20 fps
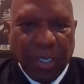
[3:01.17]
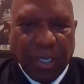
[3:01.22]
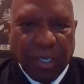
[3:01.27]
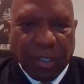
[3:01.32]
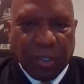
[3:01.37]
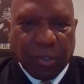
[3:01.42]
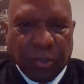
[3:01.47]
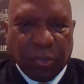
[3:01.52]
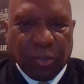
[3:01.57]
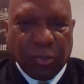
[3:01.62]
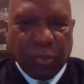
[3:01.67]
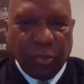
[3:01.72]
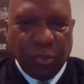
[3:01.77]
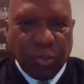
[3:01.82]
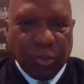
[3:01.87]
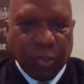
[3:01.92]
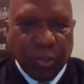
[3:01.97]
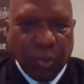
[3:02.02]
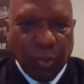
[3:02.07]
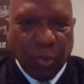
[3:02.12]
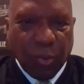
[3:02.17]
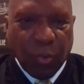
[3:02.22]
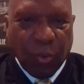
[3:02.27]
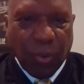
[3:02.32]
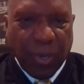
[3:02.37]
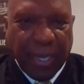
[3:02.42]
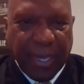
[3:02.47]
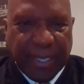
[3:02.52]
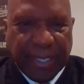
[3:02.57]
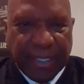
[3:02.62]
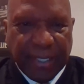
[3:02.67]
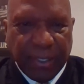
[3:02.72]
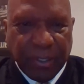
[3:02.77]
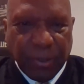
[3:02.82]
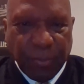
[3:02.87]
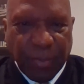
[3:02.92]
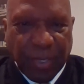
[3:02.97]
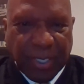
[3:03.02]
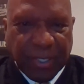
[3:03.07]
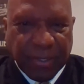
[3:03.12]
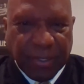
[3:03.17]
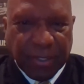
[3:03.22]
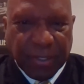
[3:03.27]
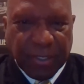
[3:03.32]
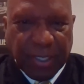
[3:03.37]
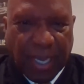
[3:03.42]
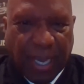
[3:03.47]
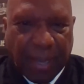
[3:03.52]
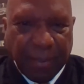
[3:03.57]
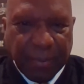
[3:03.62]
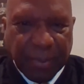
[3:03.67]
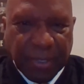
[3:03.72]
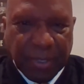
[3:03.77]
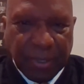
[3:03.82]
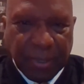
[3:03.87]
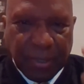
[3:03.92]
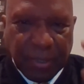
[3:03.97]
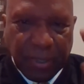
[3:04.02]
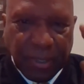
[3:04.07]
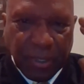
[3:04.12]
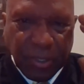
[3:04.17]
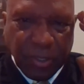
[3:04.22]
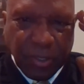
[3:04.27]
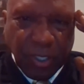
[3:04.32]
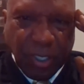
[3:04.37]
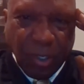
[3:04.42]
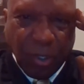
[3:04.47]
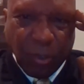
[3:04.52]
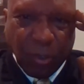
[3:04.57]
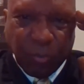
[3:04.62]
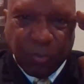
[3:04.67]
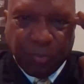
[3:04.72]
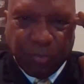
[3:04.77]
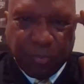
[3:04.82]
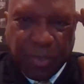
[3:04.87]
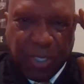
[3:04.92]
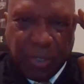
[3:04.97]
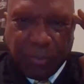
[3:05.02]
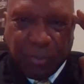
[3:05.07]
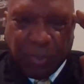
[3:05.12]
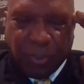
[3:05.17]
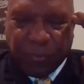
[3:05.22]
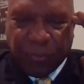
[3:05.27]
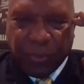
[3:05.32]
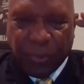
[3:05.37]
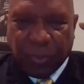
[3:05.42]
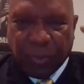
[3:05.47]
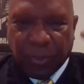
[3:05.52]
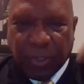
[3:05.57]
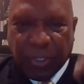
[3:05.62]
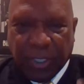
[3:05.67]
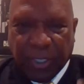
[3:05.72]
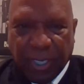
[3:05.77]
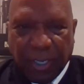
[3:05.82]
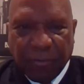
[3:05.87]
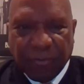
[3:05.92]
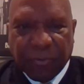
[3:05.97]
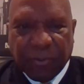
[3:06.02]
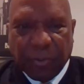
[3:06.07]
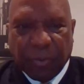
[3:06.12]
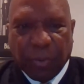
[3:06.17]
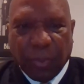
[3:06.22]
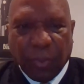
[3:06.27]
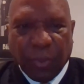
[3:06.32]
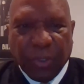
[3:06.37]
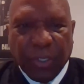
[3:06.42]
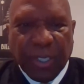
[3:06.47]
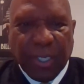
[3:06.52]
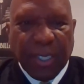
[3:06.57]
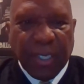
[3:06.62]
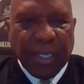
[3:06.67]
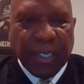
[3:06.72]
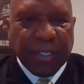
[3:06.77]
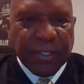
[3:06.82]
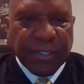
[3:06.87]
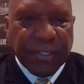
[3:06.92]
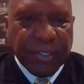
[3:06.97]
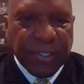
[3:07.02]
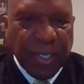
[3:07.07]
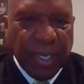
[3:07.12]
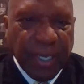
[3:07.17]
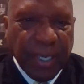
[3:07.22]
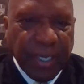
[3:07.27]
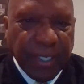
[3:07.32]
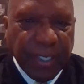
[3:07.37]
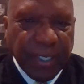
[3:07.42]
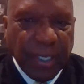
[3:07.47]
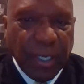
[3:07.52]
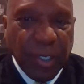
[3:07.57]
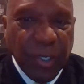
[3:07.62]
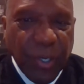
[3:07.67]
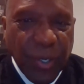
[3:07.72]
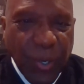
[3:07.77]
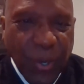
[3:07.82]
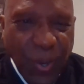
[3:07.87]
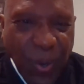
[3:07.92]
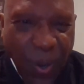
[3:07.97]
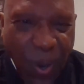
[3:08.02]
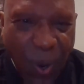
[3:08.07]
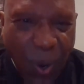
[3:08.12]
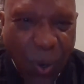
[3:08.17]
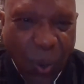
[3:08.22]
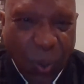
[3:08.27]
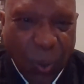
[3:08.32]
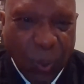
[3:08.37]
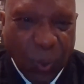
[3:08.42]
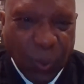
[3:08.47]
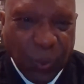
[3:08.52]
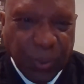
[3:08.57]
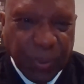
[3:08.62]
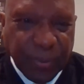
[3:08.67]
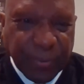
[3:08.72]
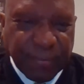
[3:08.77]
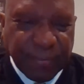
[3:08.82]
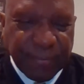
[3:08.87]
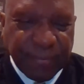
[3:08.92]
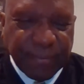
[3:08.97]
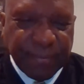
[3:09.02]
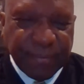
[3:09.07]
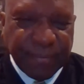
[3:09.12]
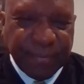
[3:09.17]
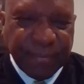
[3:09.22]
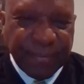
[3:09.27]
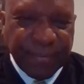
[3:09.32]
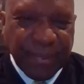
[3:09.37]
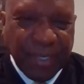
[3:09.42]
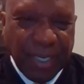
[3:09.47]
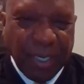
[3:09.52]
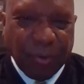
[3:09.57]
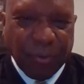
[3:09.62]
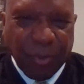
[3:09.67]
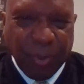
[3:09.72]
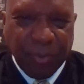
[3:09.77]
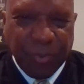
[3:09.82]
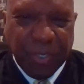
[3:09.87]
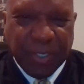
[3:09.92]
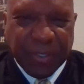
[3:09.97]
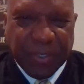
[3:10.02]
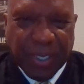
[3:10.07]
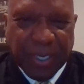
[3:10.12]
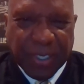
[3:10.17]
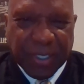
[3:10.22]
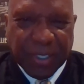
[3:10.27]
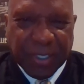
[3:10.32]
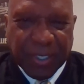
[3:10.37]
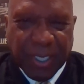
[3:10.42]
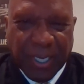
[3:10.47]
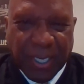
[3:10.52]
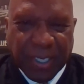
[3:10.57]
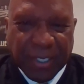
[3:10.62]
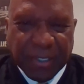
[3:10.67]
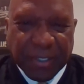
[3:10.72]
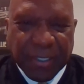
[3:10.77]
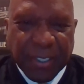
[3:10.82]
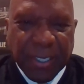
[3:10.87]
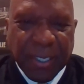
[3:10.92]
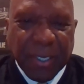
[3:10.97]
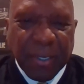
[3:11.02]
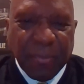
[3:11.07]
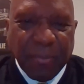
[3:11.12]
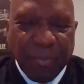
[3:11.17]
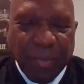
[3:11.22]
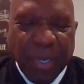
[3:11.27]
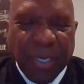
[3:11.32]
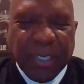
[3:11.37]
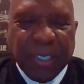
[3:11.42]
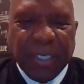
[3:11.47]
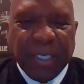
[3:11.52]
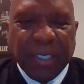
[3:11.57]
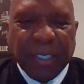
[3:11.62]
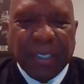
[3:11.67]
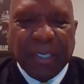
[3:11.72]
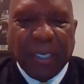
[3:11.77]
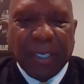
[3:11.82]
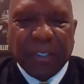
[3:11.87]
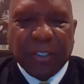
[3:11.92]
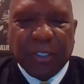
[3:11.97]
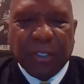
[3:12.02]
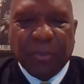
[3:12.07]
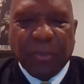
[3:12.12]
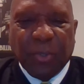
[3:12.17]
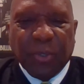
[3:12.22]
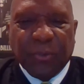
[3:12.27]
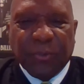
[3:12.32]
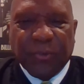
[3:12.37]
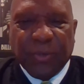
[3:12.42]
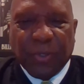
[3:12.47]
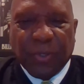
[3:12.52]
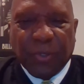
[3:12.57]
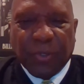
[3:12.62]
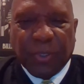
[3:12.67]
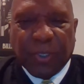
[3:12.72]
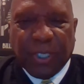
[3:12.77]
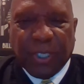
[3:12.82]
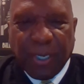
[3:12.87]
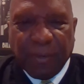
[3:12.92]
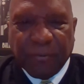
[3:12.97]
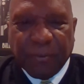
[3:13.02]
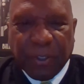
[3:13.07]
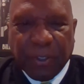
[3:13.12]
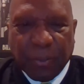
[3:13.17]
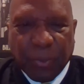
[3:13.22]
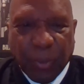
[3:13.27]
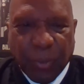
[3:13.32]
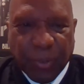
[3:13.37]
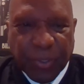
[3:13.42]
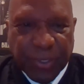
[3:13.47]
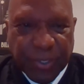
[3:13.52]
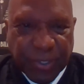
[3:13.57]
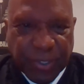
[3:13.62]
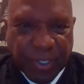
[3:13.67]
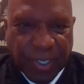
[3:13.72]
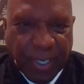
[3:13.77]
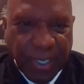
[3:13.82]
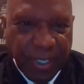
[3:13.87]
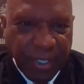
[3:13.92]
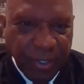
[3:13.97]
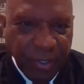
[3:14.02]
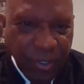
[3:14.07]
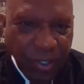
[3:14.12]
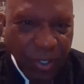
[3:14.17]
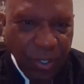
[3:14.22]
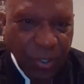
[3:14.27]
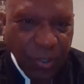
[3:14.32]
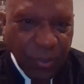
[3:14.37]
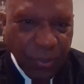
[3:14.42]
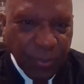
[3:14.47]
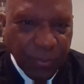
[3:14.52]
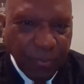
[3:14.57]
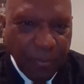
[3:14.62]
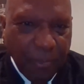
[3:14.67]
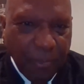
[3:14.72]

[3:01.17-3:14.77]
A crucial way to make this happen is to help people feel comfortable saying no. I'll repeat that again making customers feel comfortable in saying no.